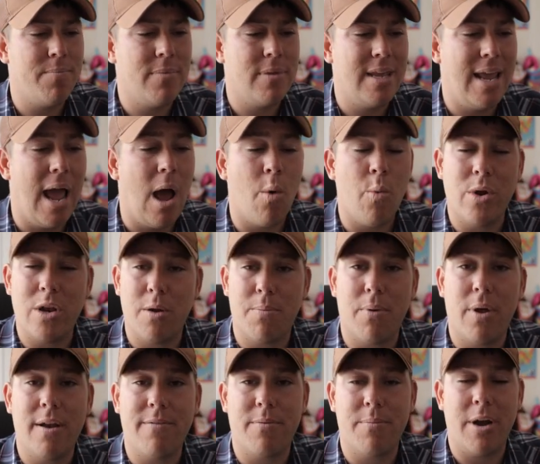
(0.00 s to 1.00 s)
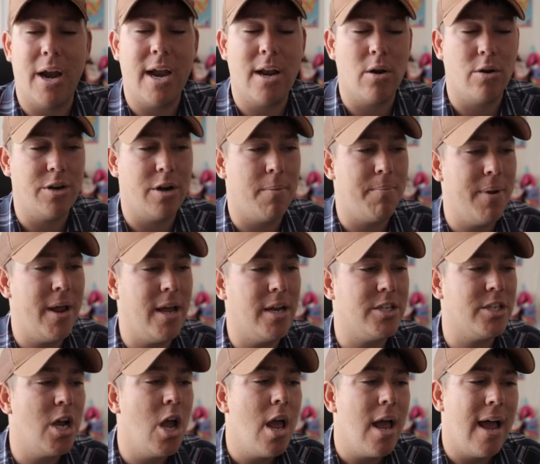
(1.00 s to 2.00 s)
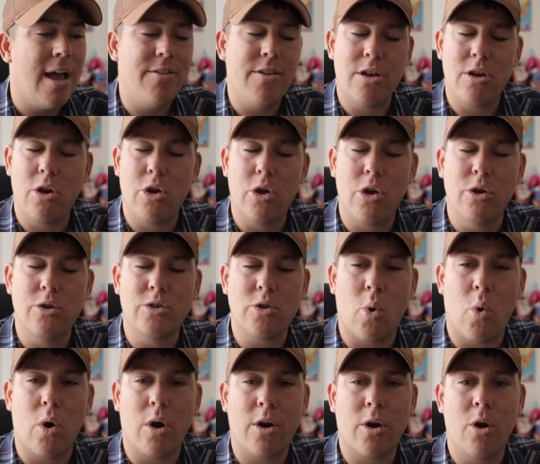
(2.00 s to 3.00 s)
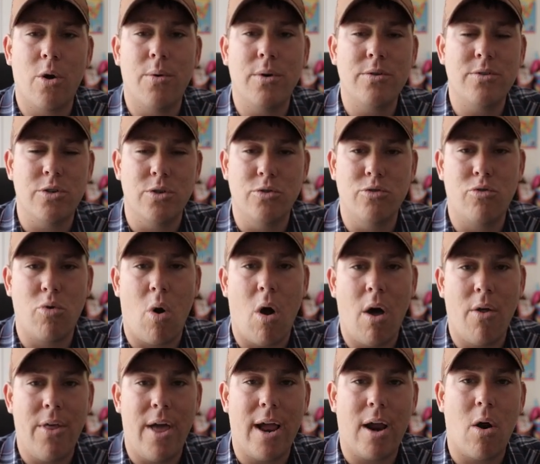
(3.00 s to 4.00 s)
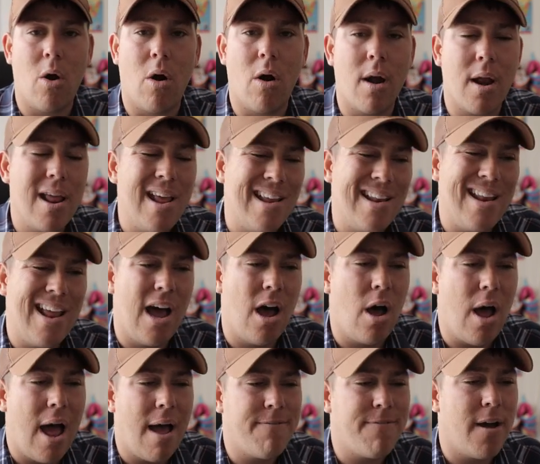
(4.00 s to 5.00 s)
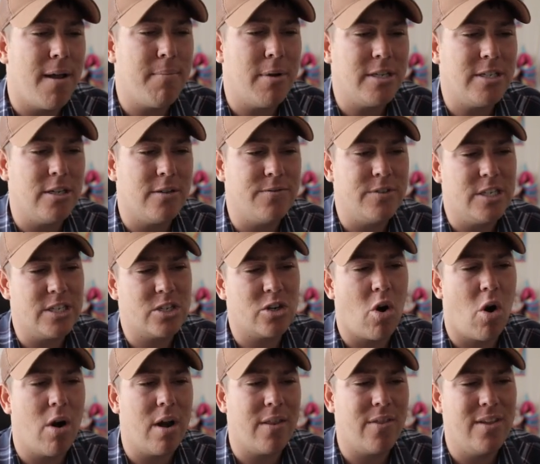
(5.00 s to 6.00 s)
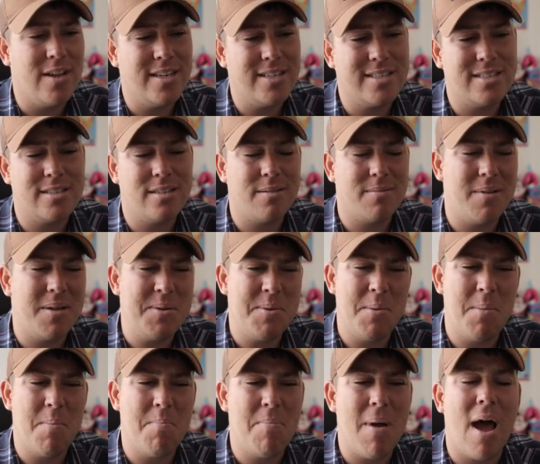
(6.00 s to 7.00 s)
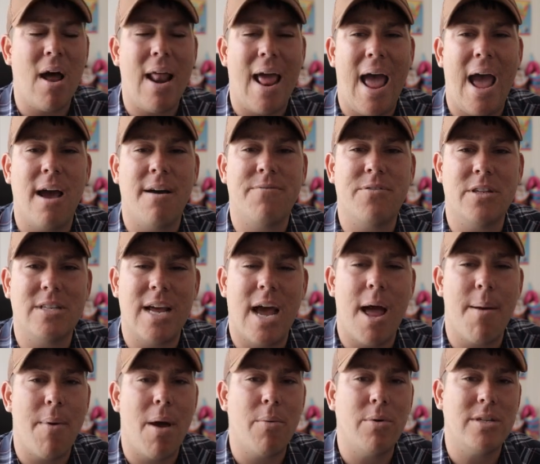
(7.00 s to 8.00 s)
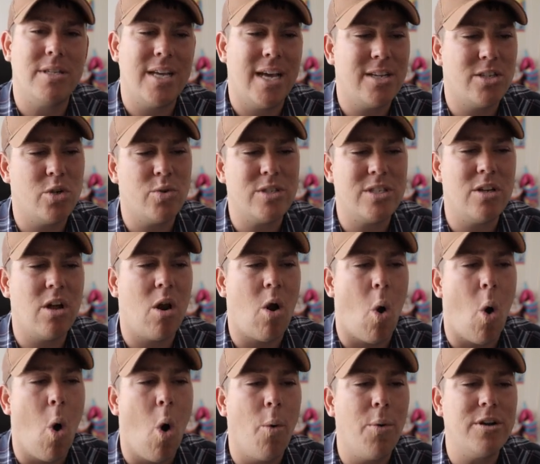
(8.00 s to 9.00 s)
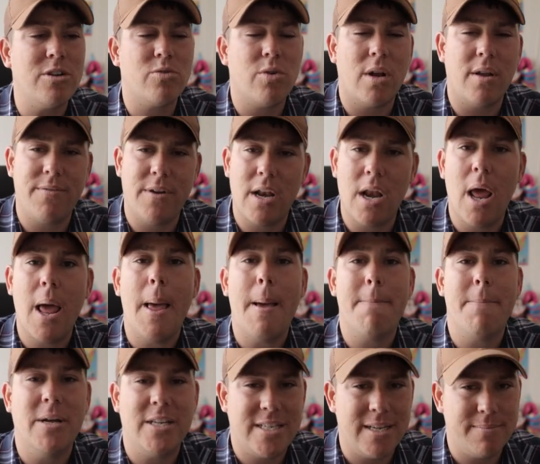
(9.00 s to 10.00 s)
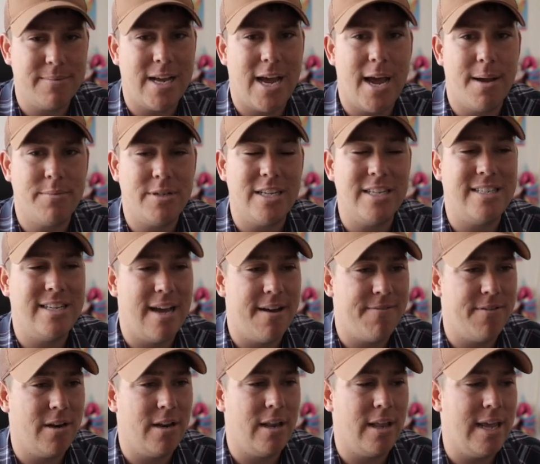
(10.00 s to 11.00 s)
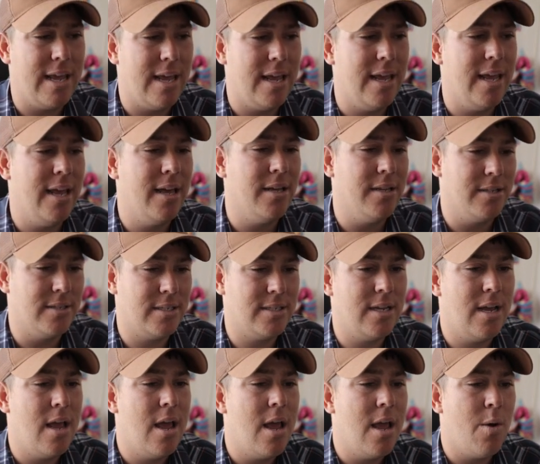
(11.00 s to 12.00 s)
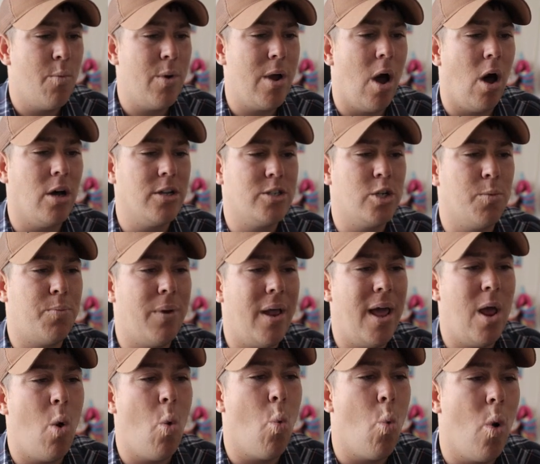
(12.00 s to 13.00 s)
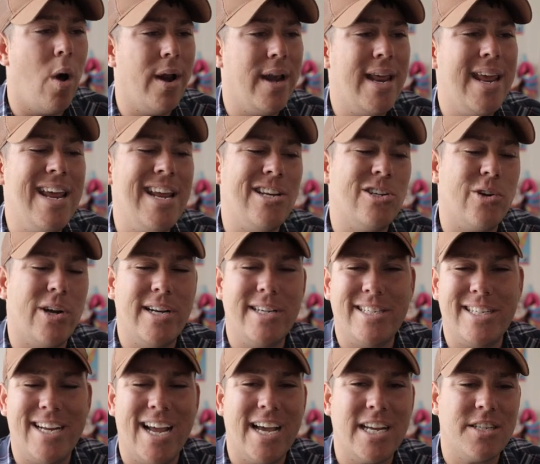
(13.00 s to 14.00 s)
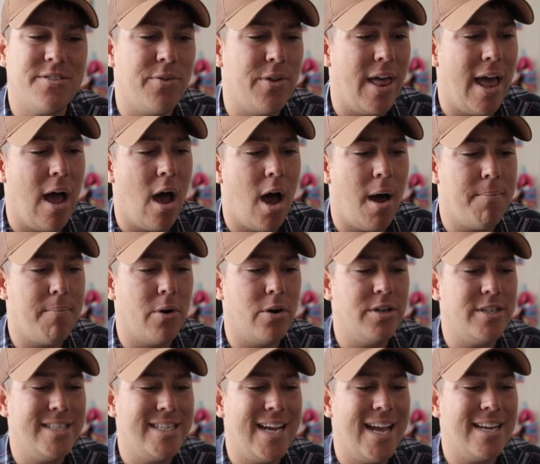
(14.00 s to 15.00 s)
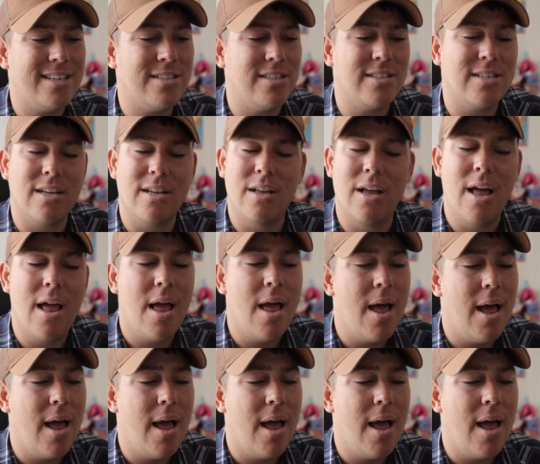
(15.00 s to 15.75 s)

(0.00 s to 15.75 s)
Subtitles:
yeah, when you play it from your hand onto your bench, and then you use Oranguru to draw that card. Now I find myself discarding this about half the time, I would say, so it's not always relevant, but sometimes it definitely is. We also play 1 Heatran GX for that Hot Burn GX. This will